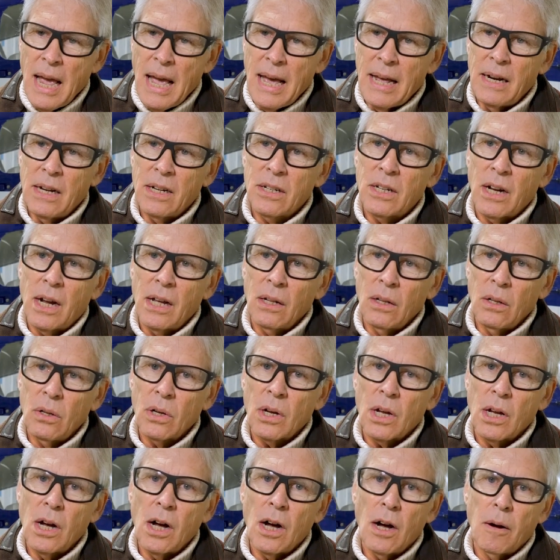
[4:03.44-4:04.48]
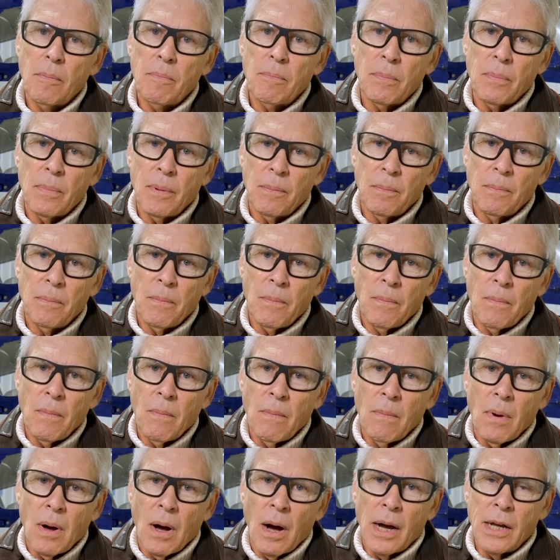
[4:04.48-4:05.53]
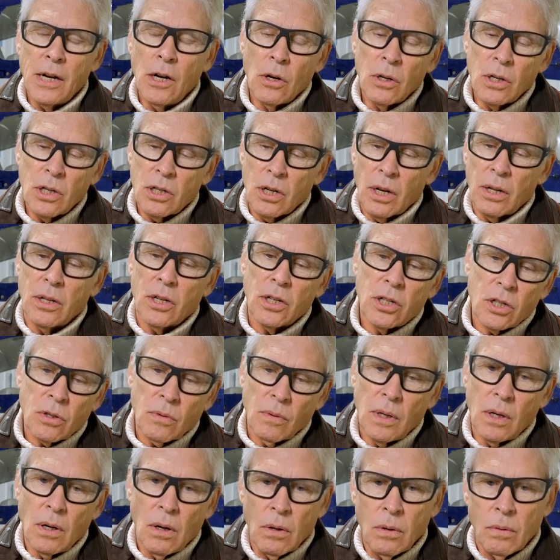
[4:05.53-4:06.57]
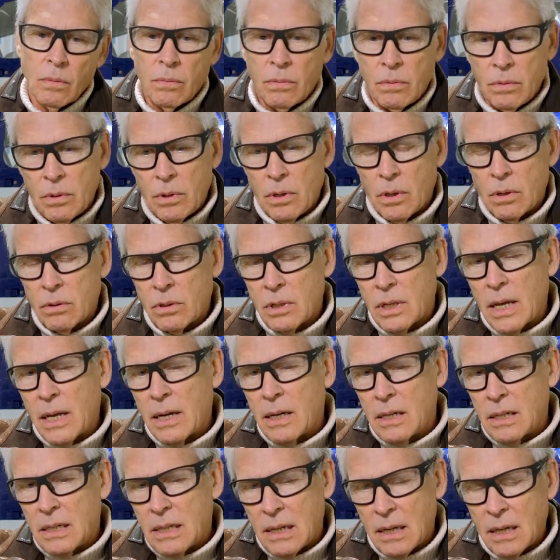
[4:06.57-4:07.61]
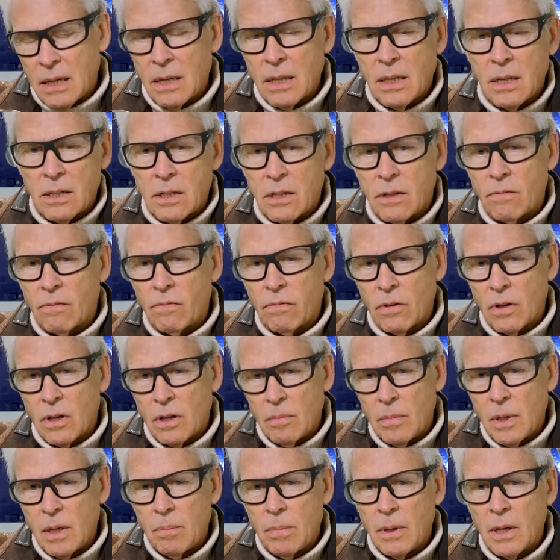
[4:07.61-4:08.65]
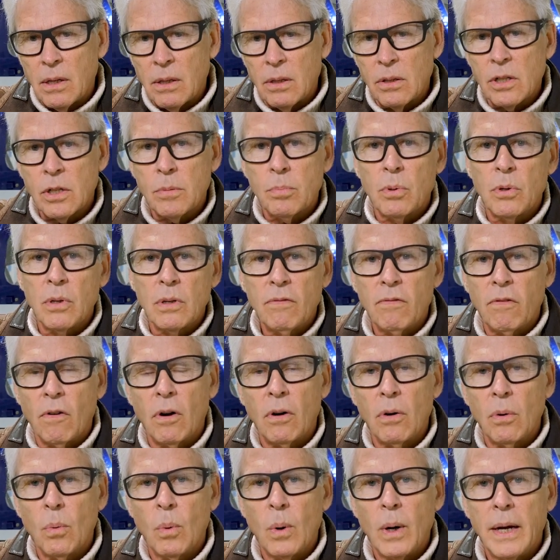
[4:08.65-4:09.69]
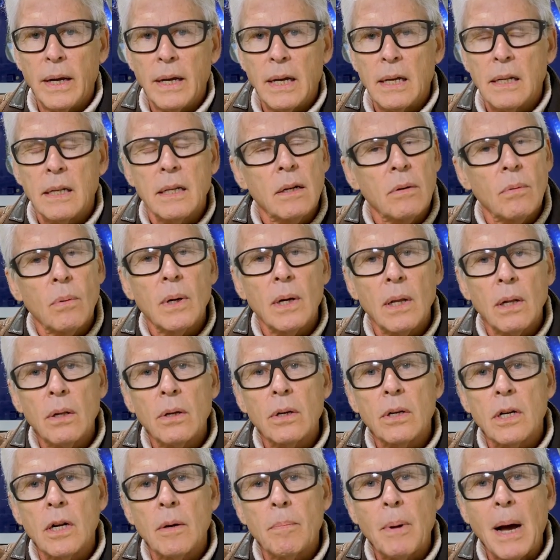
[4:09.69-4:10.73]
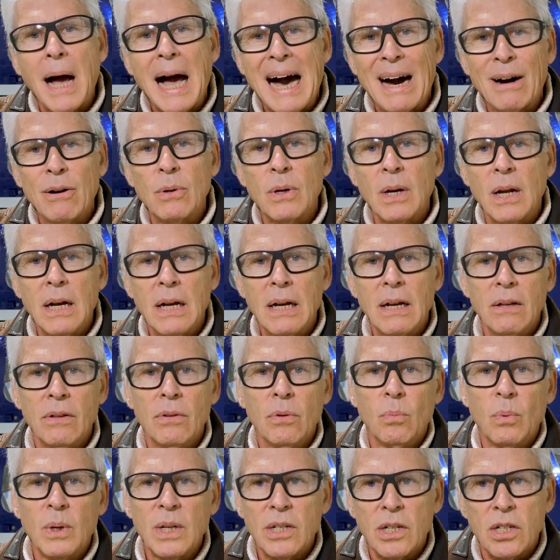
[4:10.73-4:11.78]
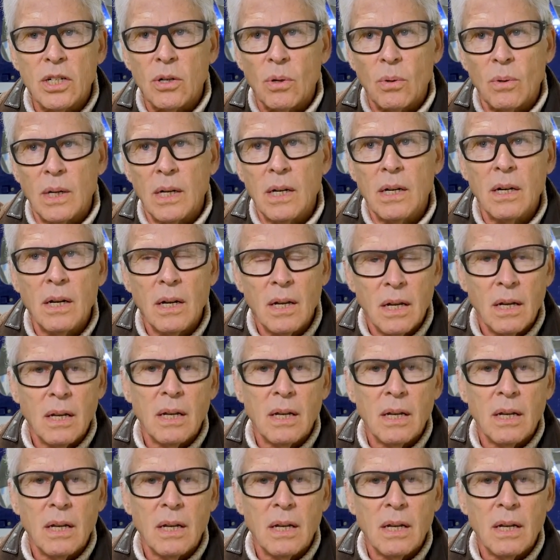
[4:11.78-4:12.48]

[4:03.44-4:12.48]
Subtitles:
And as I look up, I noticed on the screen, oh, there's that antenna that's in front of me, but it looks pretty far away. And then when I looked up out of the windscreen